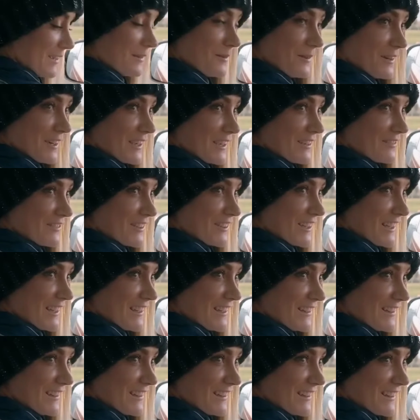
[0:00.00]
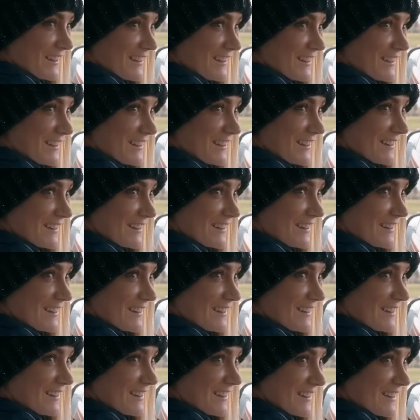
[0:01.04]
see what it can really do? This
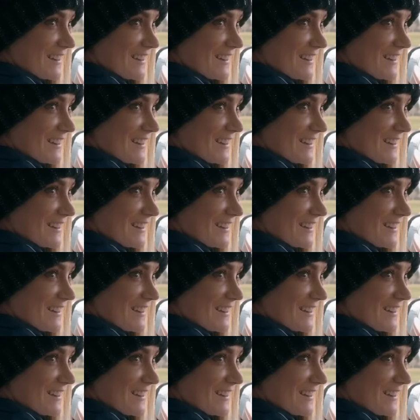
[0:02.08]
car?